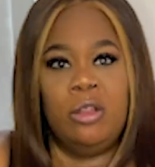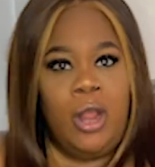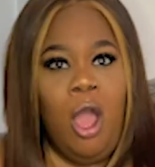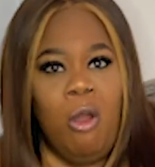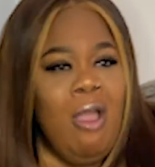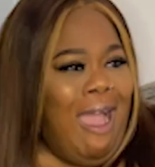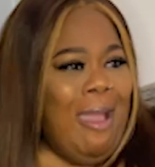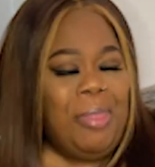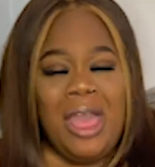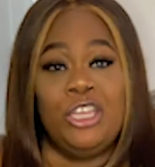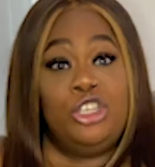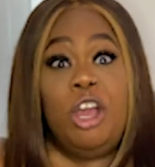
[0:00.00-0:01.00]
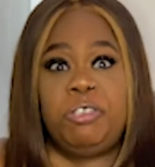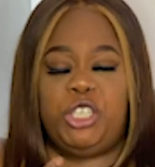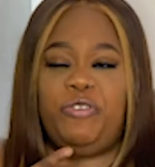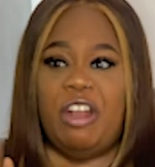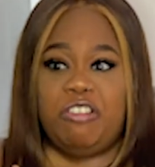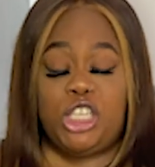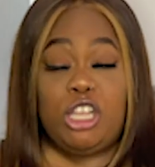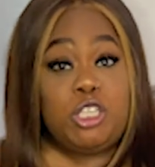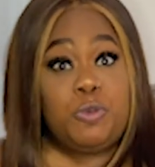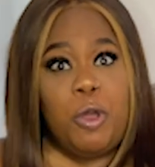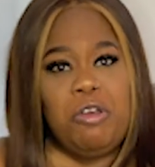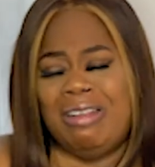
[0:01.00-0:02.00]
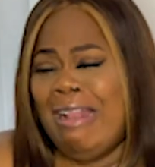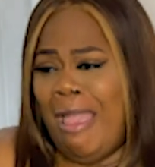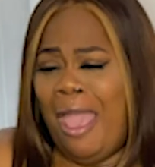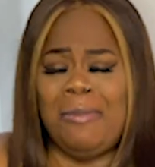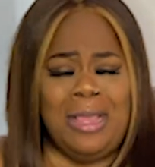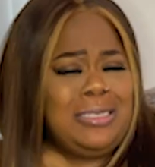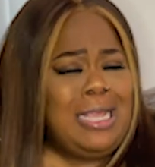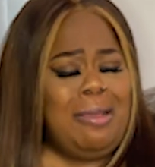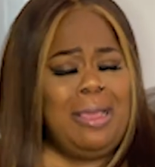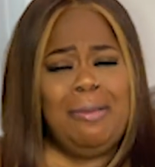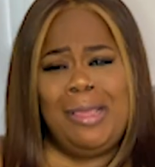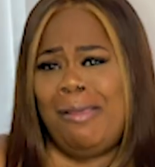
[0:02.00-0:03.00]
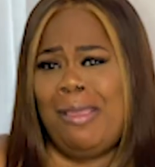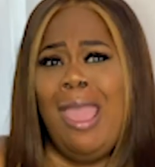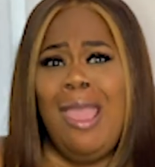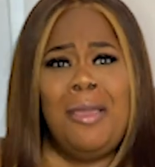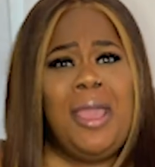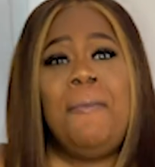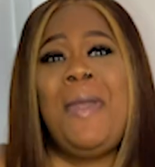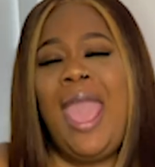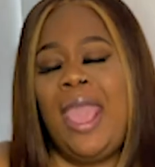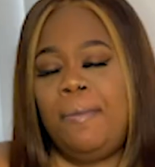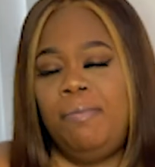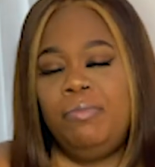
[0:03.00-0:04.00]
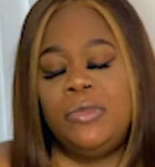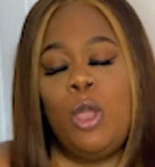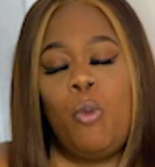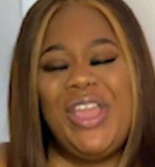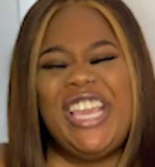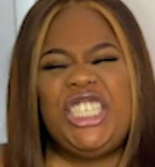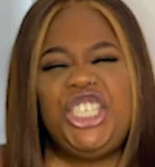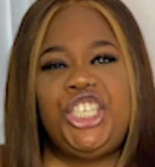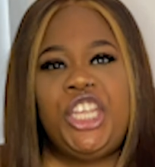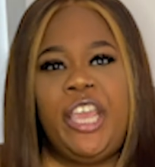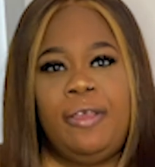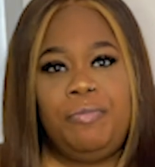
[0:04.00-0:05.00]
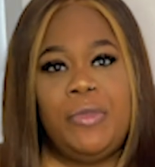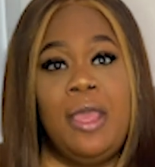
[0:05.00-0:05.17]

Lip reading: No, and you know she's very soft spoken. Babe, the wig is shit.